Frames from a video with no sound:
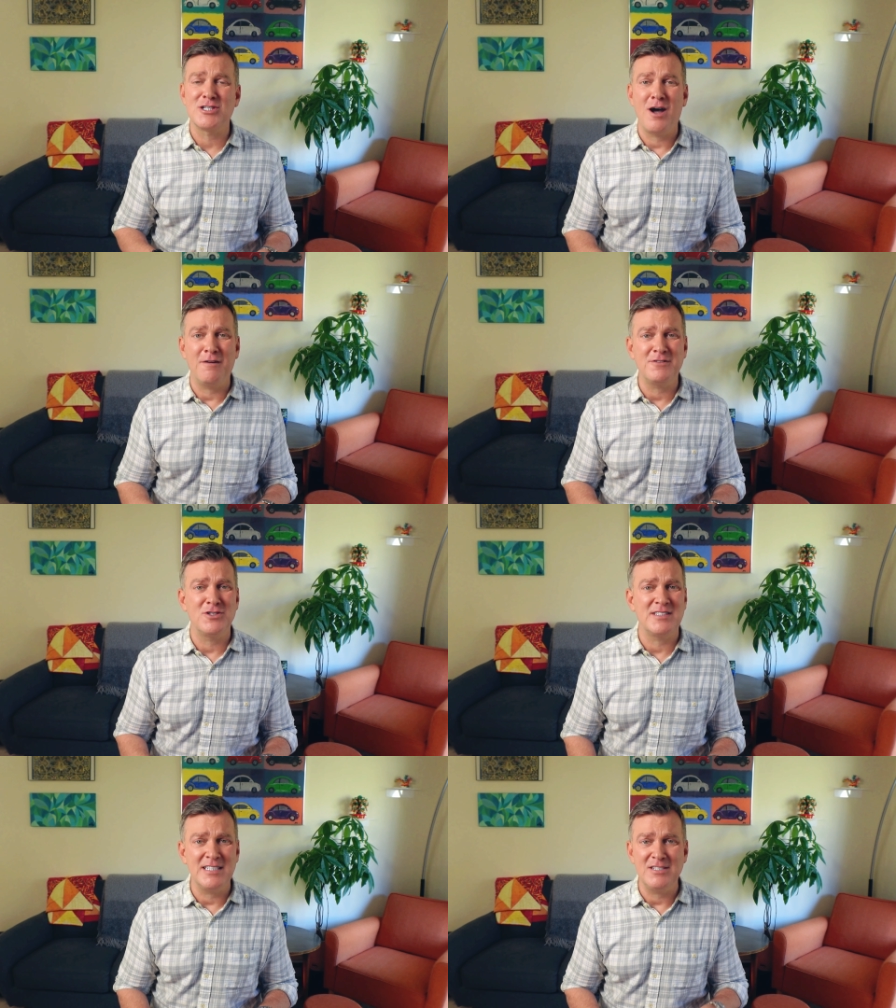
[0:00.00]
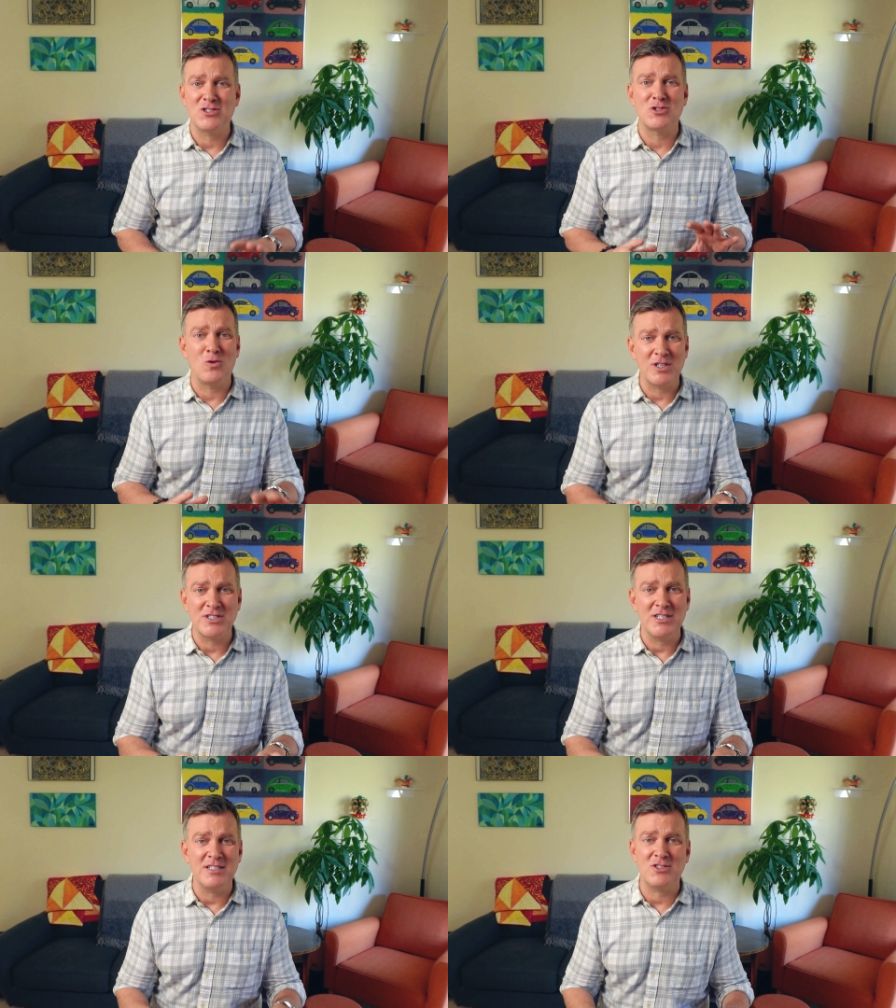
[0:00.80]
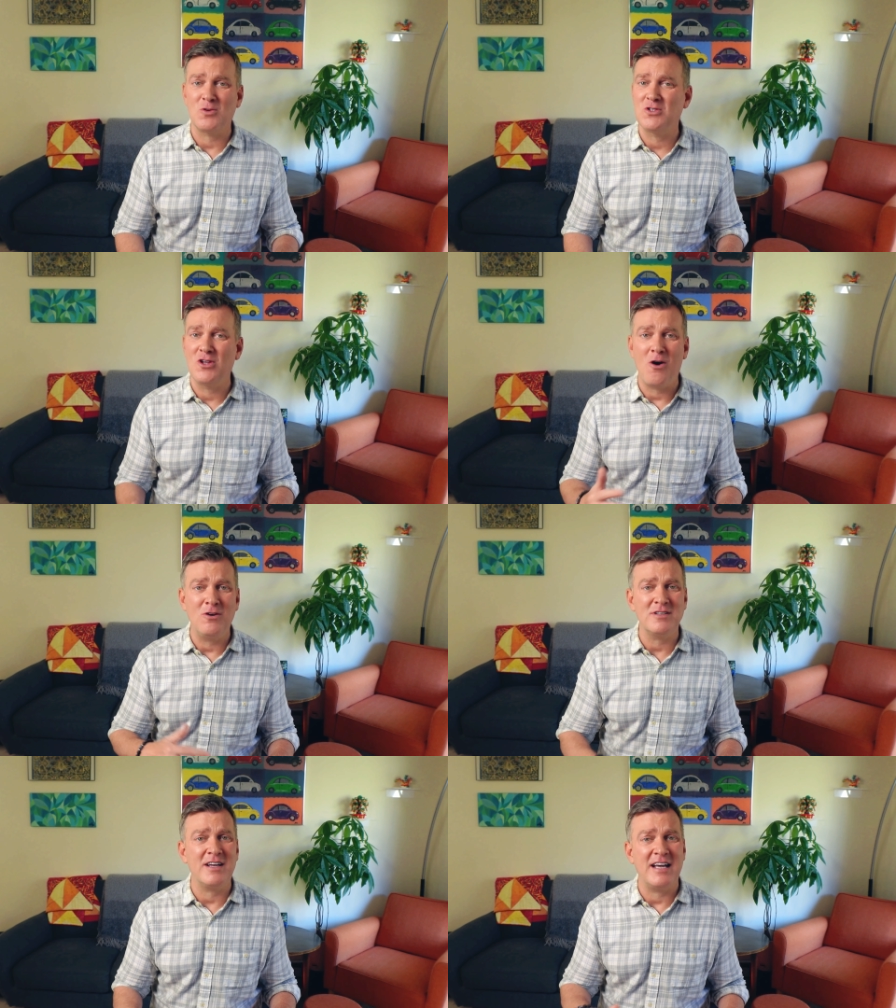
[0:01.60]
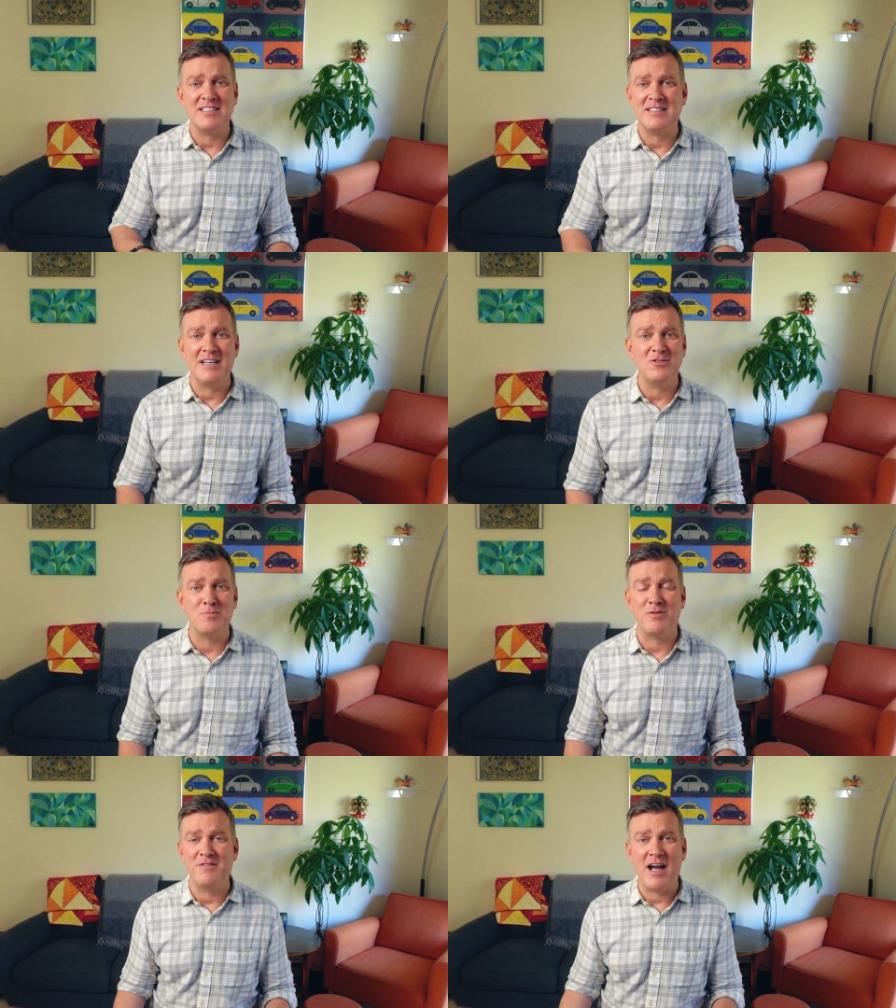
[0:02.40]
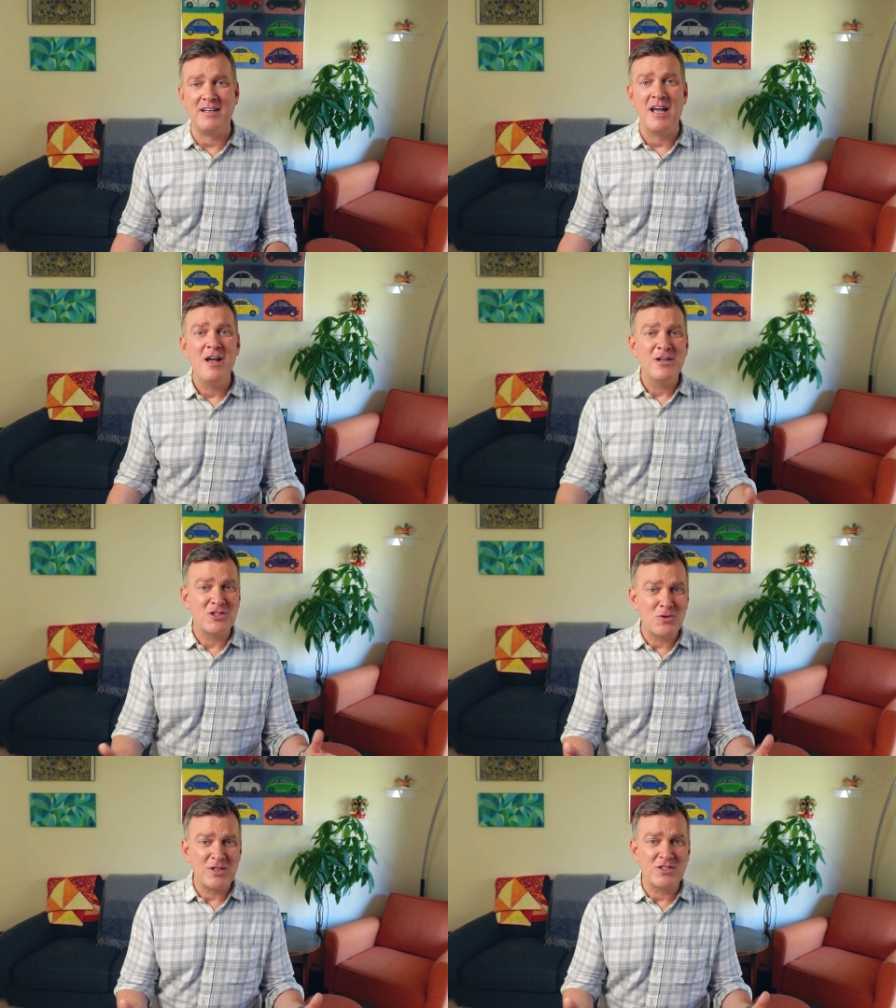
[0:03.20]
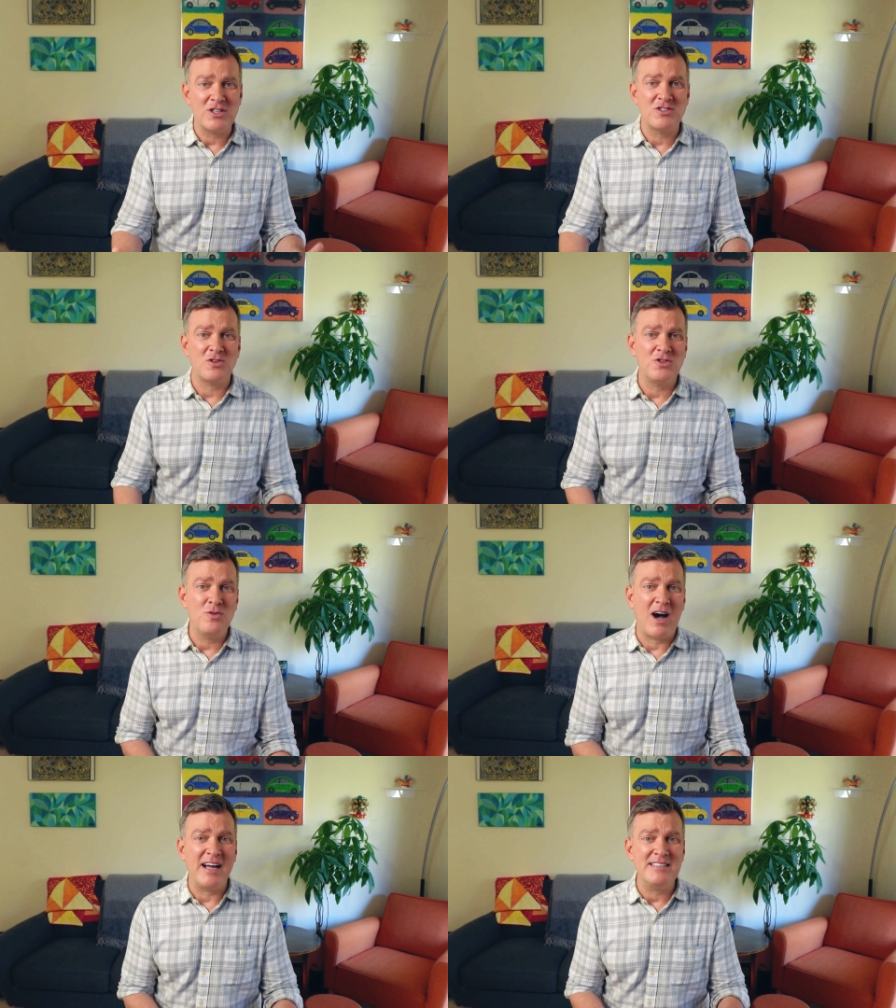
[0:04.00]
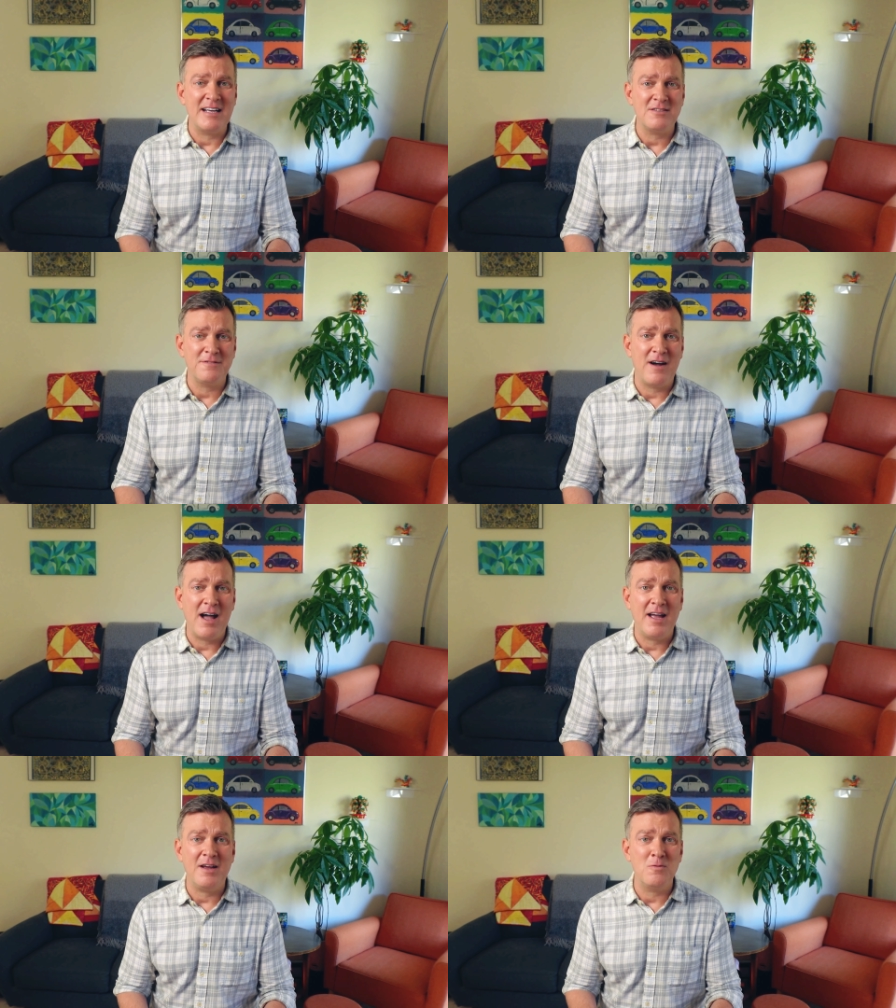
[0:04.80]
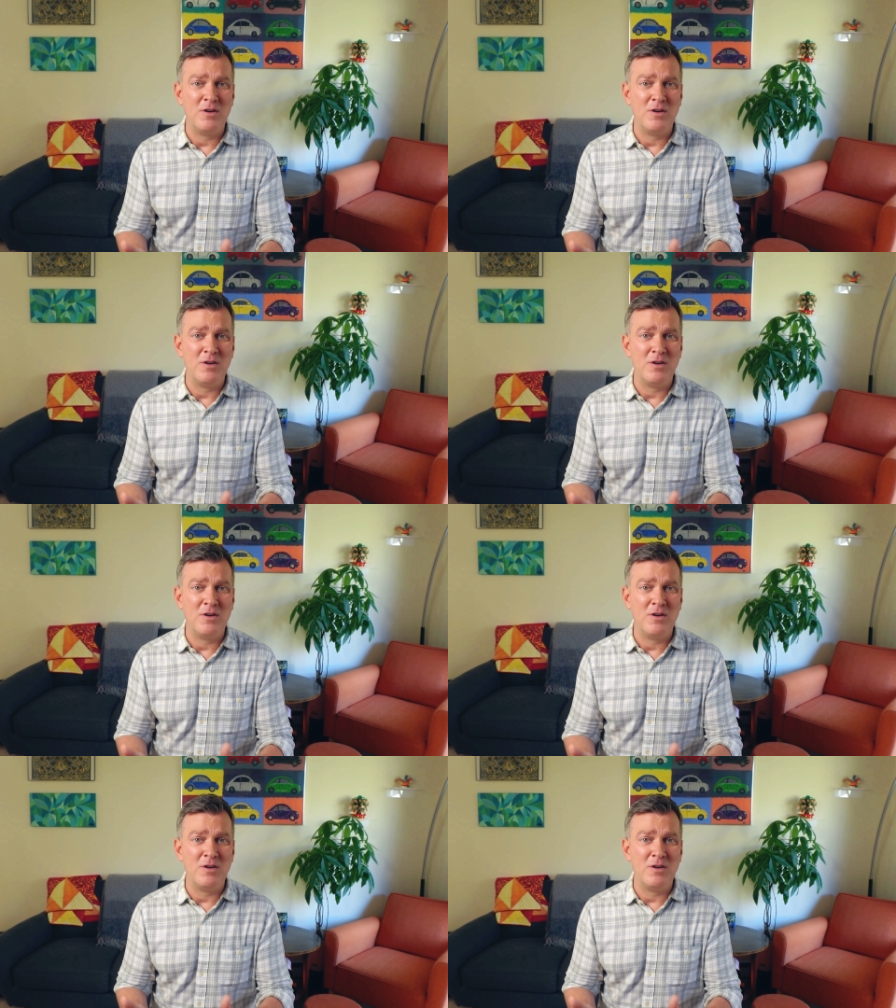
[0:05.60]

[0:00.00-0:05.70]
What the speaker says: love to see sources, so don't hesitate to provide sources or to identify